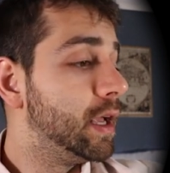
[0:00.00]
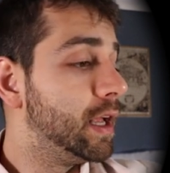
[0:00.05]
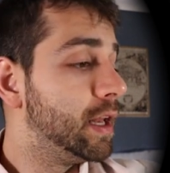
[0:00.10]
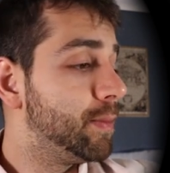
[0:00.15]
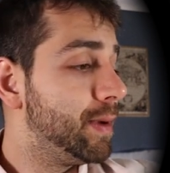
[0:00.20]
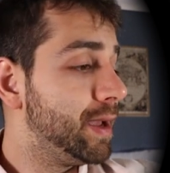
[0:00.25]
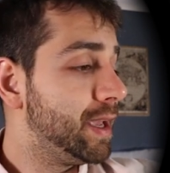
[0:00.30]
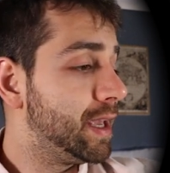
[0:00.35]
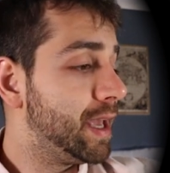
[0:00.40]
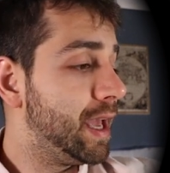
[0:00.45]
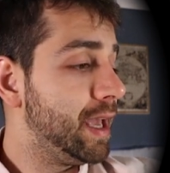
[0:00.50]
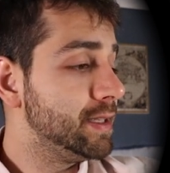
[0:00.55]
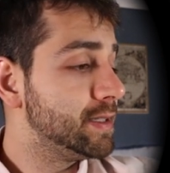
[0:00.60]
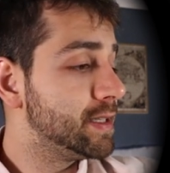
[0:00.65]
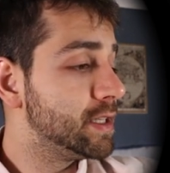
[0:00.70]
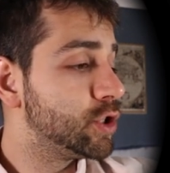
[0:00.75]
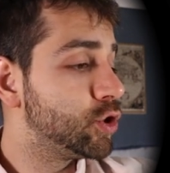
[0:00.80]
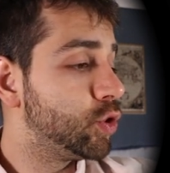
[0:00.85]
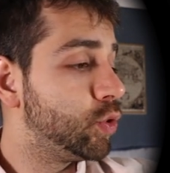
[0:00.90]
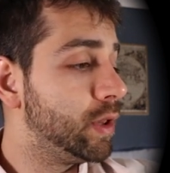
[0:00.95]
In my
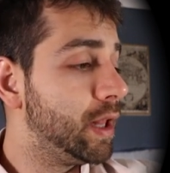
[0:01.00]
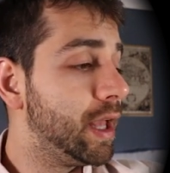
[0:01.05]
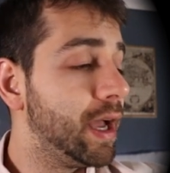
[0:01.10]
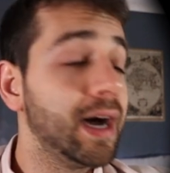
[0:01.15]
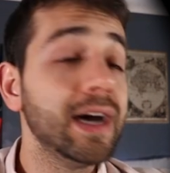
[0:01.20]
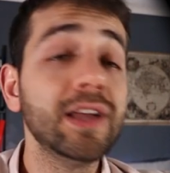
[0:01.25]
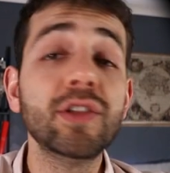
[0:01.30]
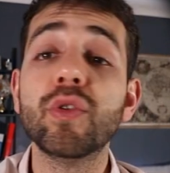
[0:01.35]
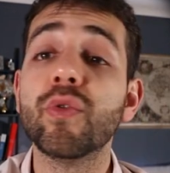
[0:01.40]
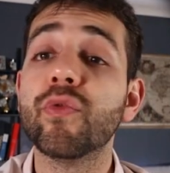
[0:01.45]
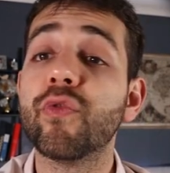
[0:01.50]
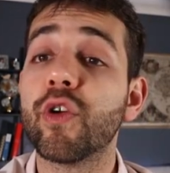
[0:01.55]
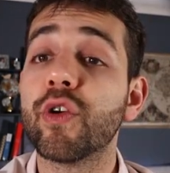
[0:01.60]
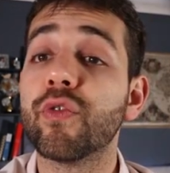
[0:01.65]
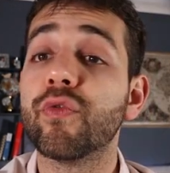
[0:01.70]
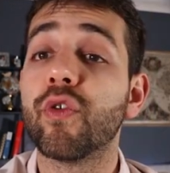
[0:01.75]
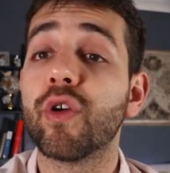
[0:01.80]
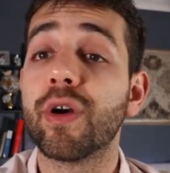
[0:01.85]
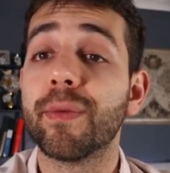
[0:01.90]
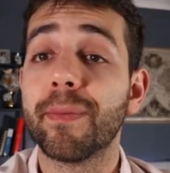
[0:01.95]
case, it's only
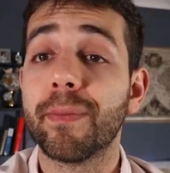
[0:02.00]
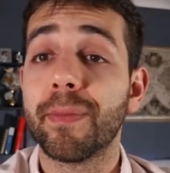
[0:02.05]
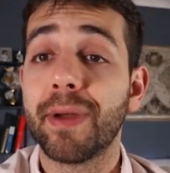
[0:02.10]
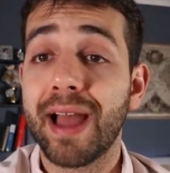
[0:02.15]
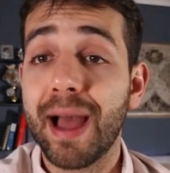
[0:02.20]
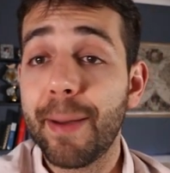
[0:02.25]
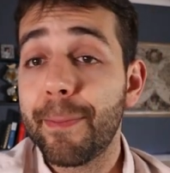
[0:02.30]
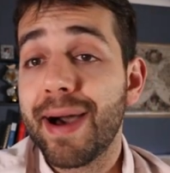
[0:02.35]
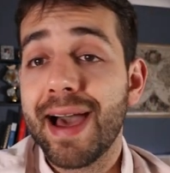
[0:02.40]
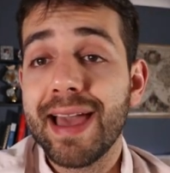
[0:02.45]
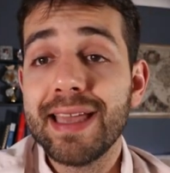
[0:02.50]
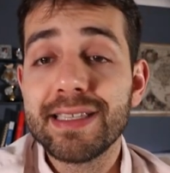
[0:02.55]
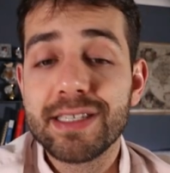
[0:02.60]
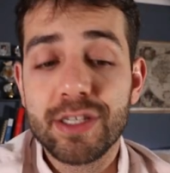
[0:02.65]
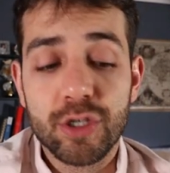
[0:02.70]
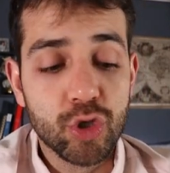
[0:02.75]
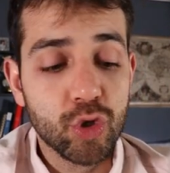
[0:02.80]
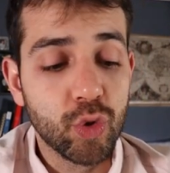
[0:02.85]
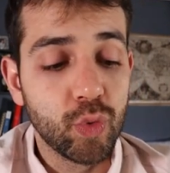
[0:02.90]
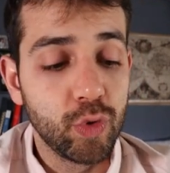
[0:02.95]
144 kbytes,
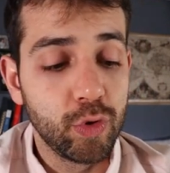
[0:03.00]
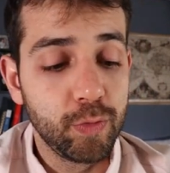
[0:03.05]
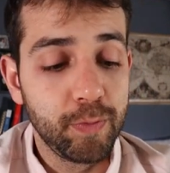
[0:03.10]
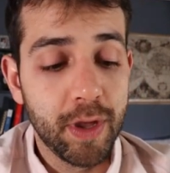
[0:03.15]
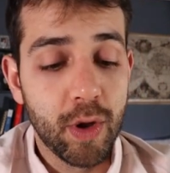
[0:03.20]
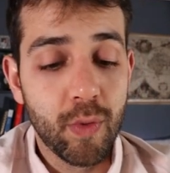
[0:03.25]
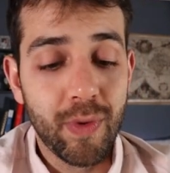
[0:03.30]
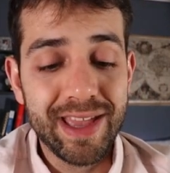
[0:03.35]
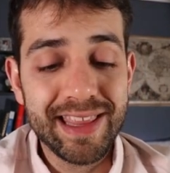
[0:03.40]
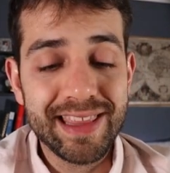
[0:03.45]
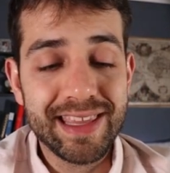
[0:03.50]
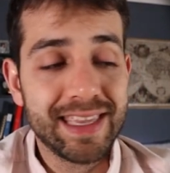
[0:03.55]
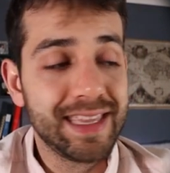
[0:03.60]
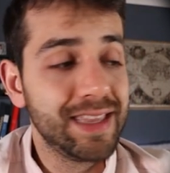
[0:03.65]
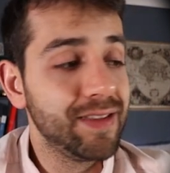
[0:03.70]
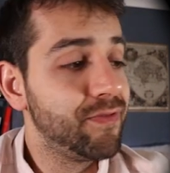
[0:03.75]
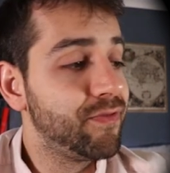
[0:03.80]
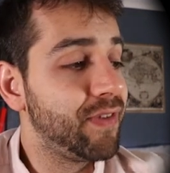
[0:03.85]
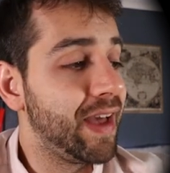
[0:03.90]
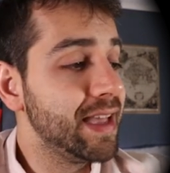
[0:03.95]
so it will be quite
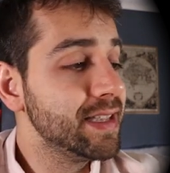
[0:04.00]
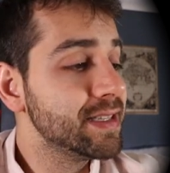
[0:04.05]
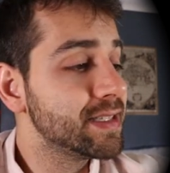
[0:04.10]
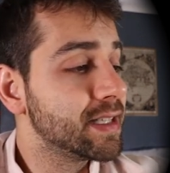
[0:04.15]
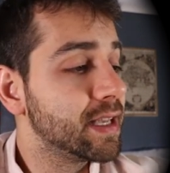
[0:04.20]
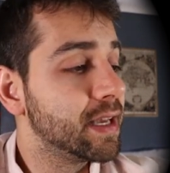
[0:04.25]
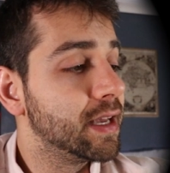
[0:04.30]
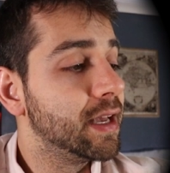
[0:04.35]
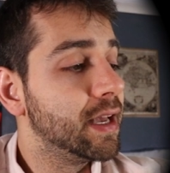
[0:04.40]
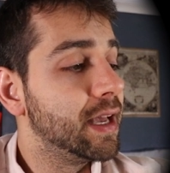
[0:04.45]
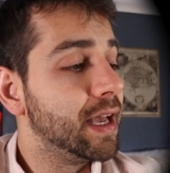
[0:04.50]
fast.